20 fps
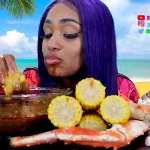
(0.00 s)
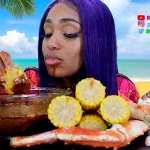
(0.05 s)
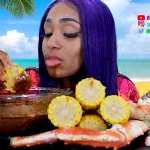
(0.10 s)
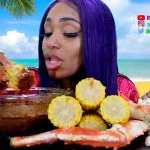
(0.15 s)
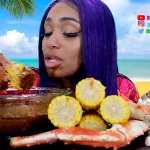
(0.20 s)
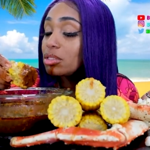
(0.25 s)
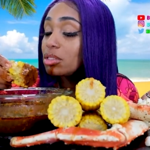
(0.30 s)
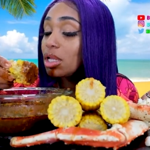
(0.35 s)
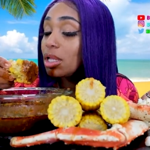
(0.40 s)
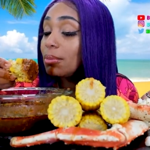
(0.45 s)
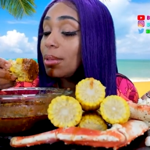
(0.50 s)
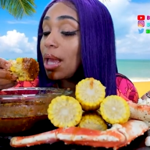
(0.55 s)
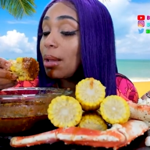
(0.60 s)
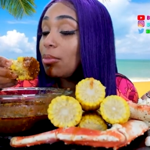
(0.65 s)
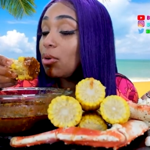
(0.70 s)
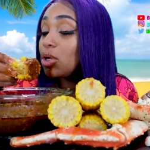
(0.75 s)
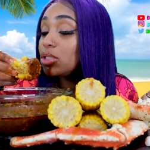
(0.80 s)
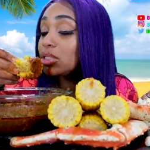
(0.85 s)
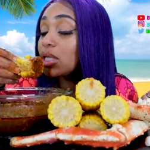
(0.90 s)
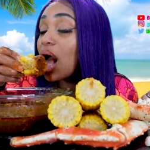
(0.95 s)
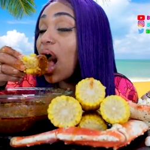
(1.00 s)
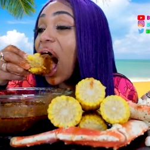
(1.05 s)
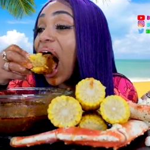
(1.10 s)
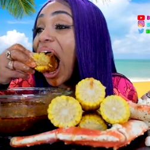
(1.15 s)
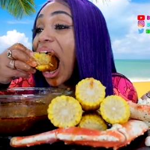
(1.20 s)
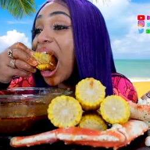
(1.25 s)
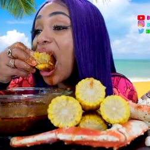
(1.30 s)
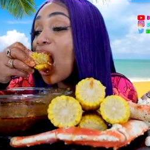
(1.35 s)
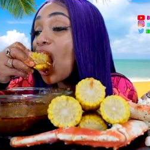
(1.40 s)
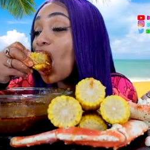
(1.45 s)
These are bad boys
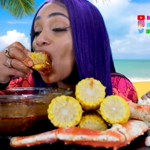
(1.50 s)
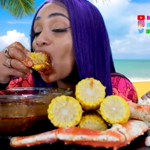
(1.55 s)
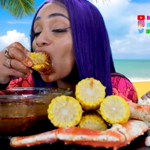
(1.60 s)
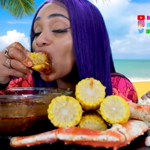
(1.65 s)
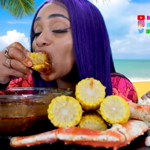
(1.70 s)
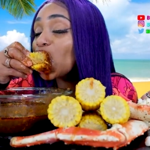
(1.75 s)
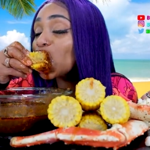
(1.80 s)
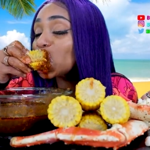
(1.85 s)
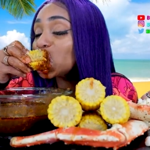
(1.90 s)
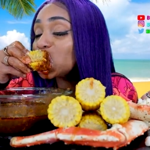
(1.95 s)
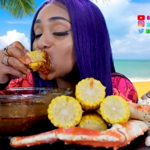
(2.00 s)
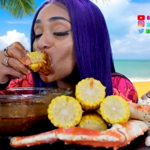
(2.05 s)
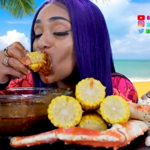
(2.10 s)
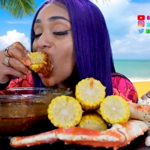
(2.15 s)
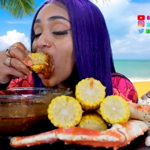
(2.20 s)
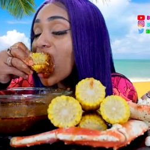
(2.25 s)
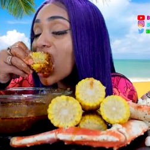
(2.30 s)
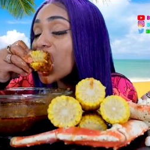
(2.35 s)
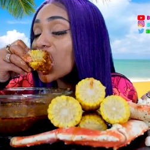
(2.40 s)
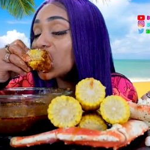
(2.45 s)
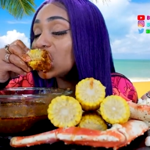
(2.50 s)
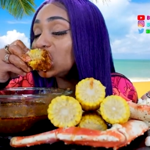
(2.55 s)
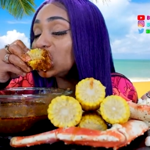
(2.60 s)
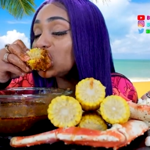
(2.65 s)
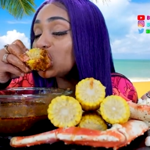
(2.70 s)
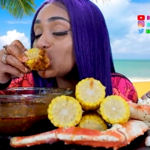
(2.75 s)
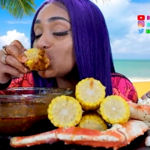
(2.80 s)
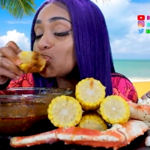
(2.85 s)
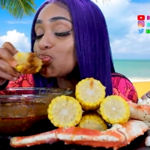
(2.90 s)
good. Mmm.